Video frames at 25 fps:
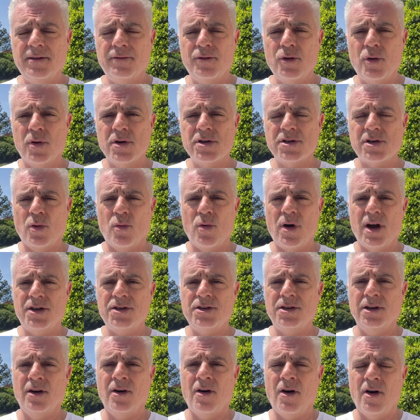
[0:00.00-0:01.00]
of course, are
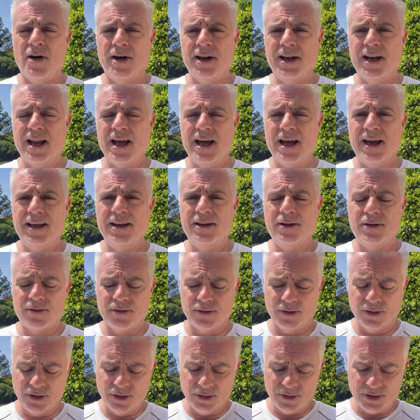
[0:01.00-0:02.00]
watching online
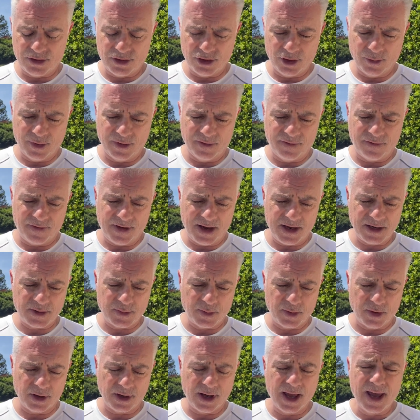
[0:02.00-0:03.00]
through YouTube and
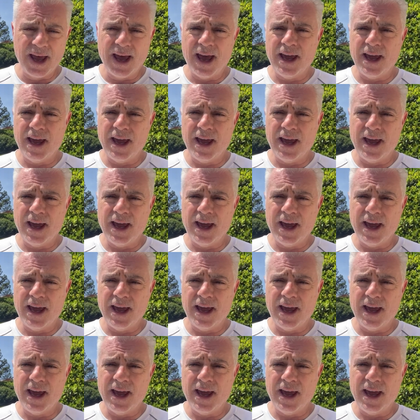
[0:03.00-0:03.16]
Facebook.